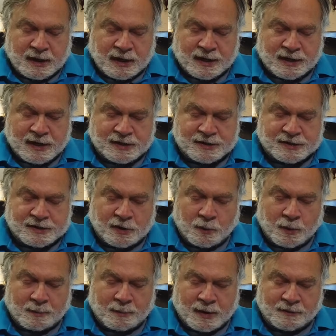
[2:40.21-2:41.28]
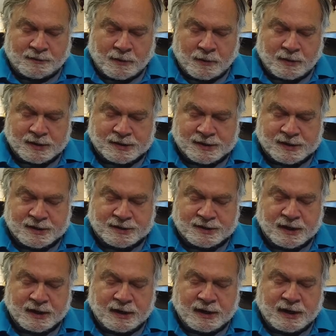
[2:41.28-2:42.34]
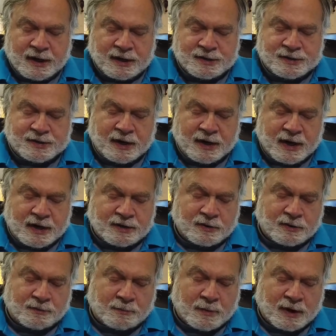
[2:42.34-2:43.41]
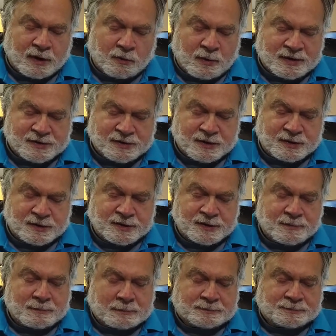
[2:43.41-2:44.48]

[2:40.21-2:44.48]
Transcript: and that's still where my focus is, hence the nature of my questions.